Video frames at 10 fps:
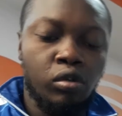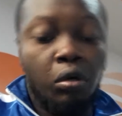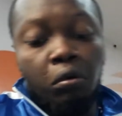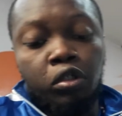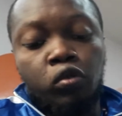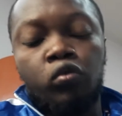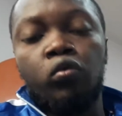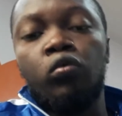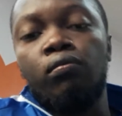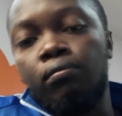
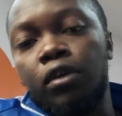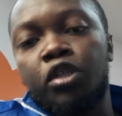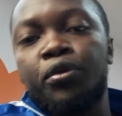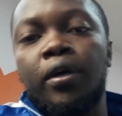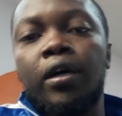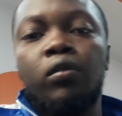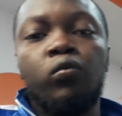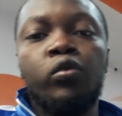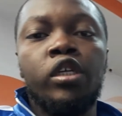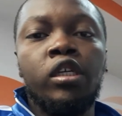to make sure
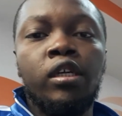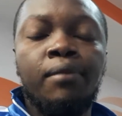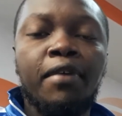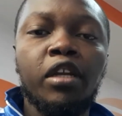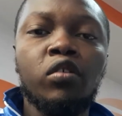we remain